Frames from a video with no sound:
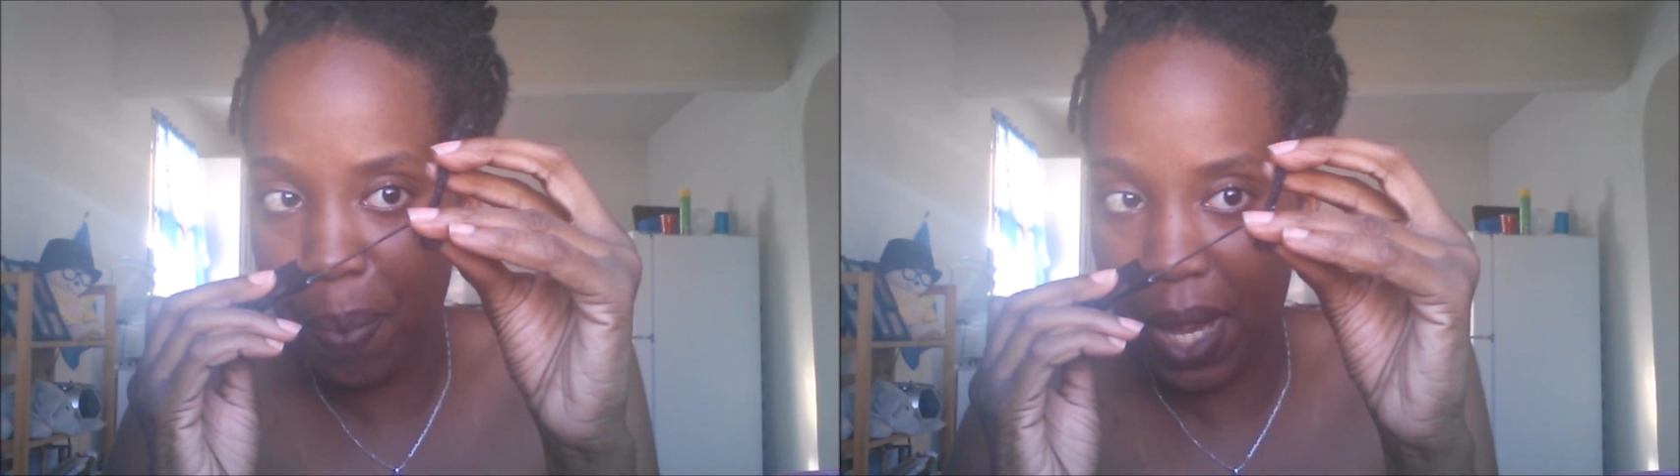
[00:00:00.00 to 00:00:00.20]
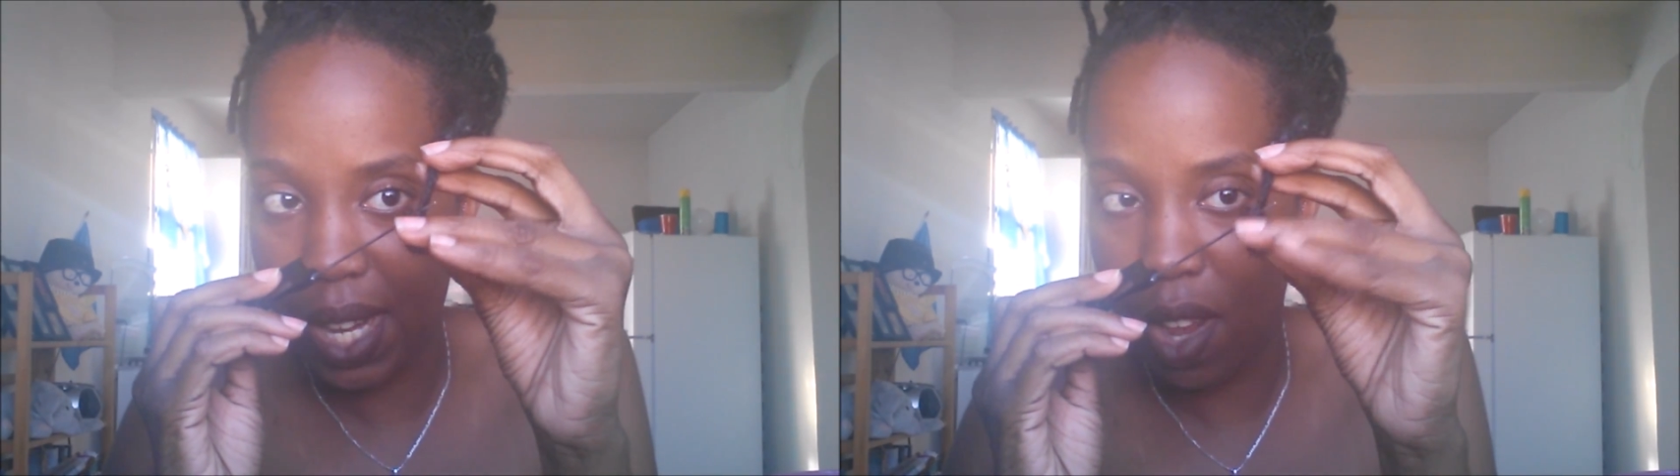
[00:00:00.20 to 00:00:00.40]

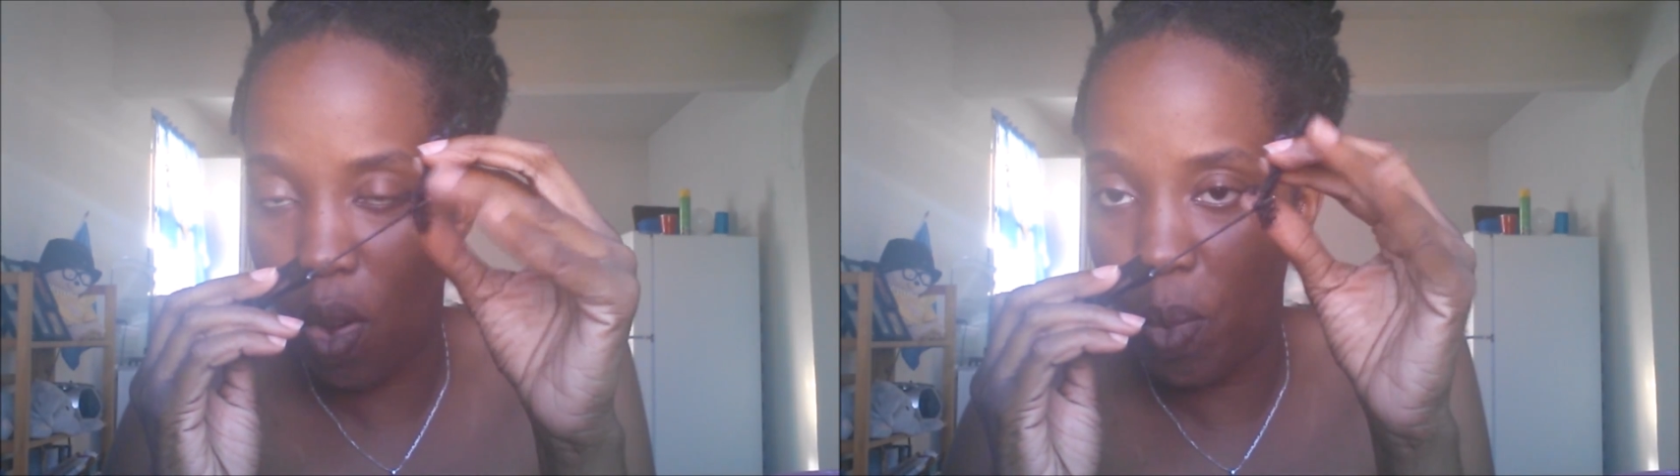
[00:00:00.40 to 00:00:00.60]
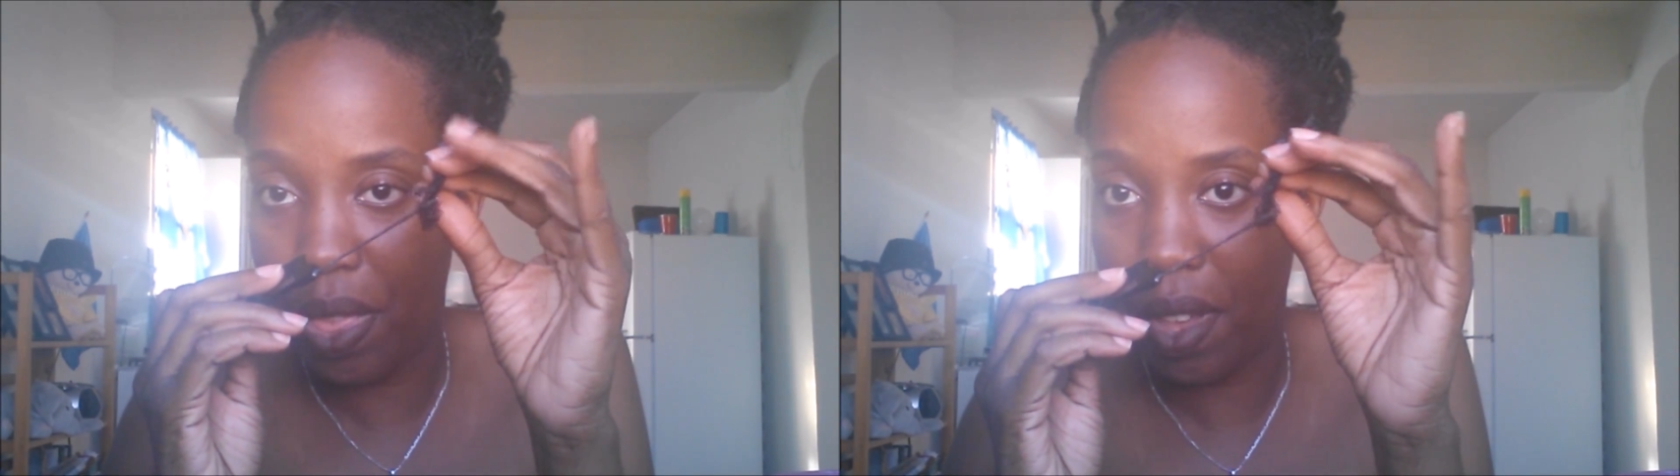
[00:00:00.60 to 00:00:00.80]
picking it
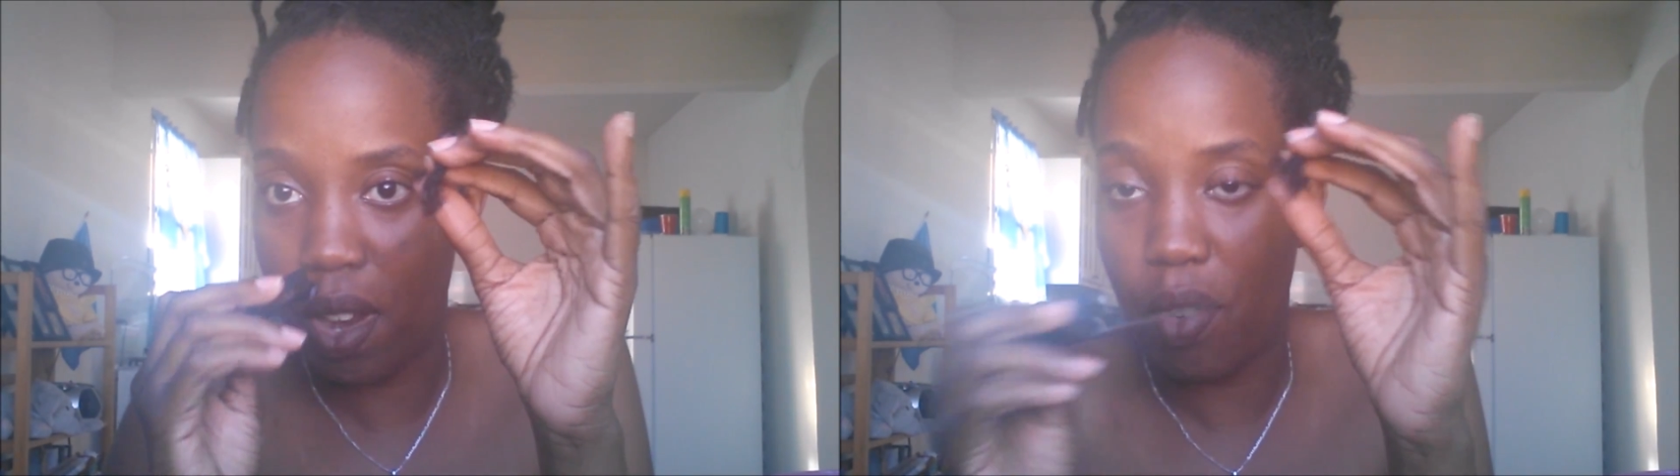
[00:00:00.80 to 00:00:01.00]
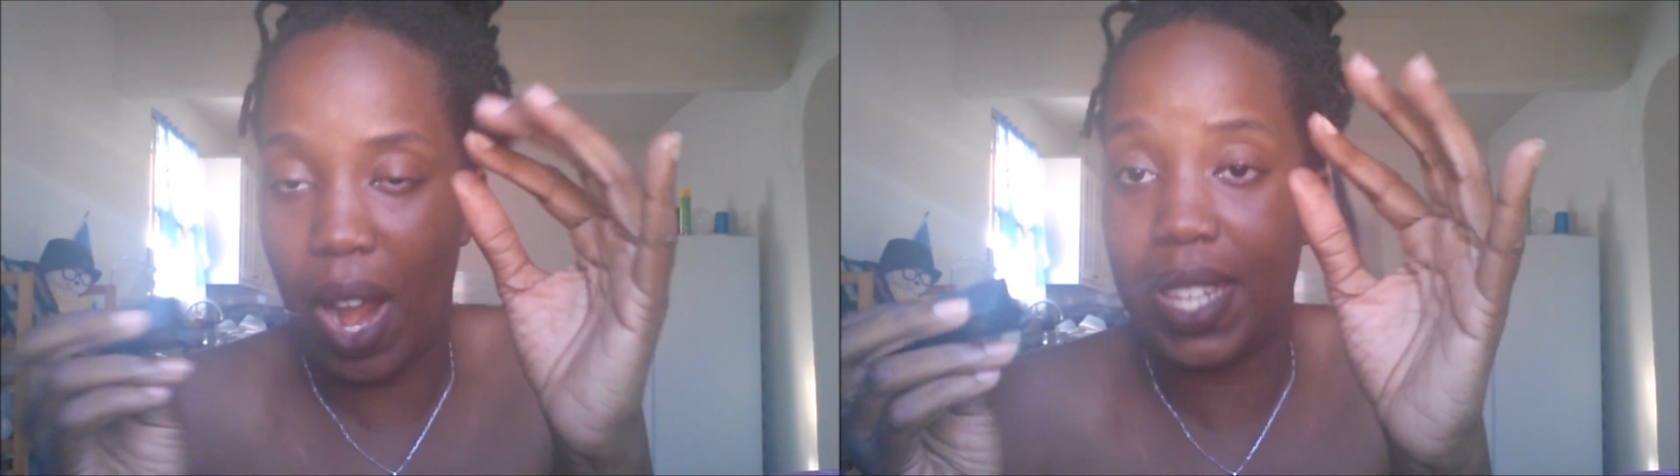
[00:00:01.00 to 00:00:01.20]
out with
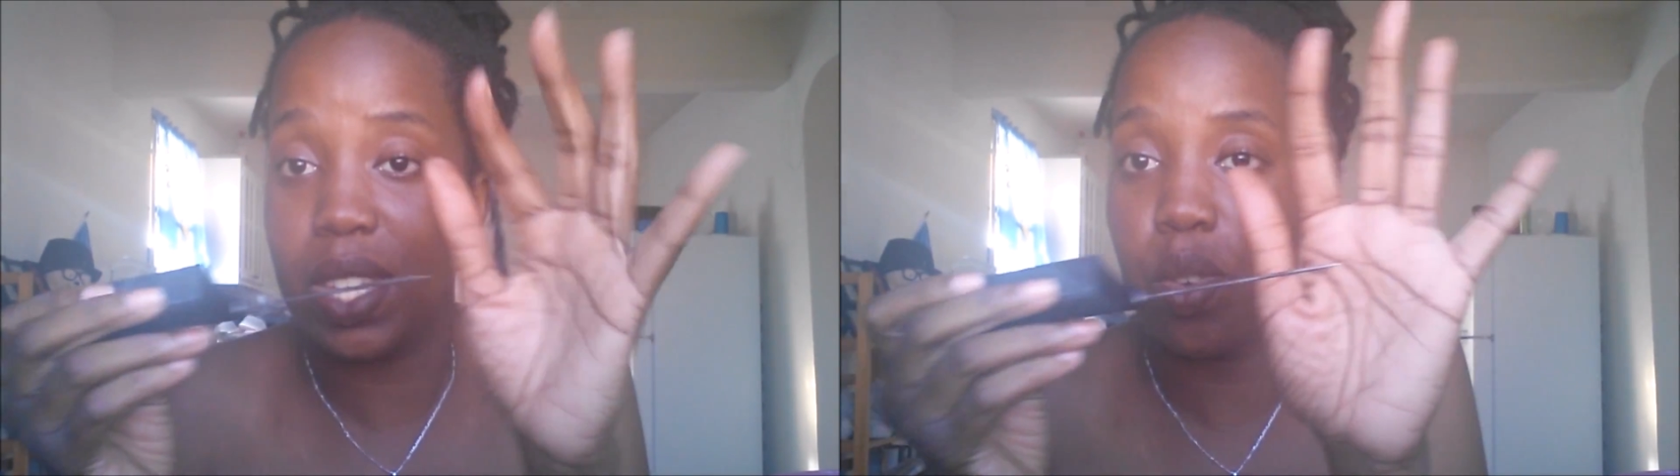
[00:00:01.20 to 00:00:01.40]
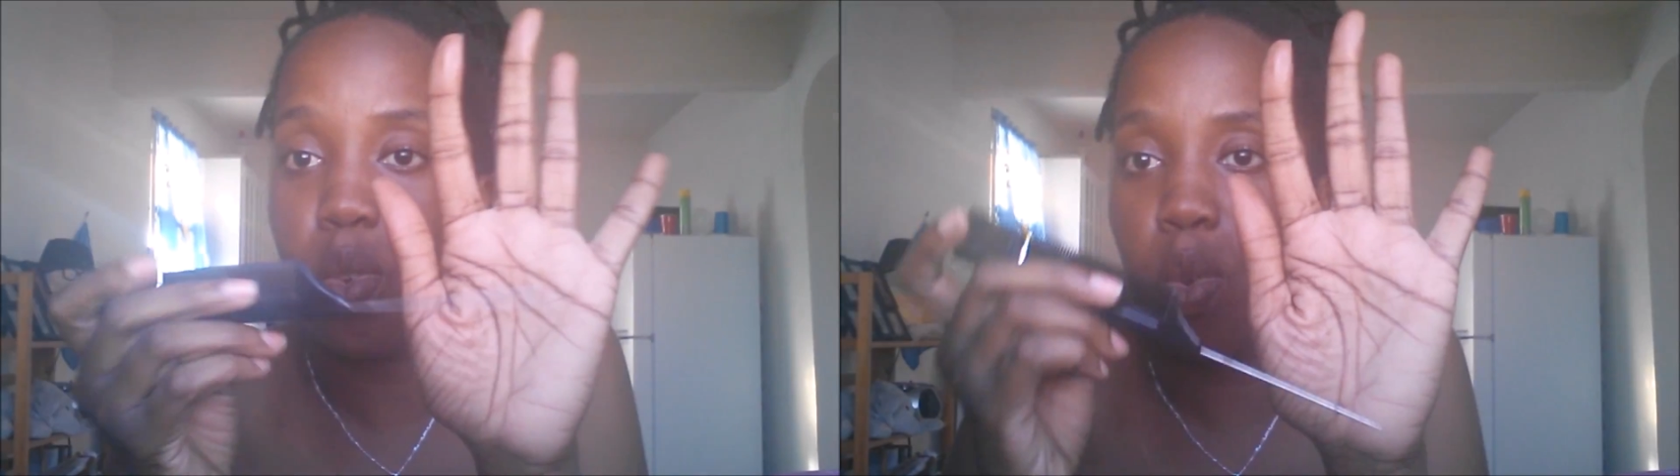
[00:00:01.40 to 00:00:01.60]
a rat tail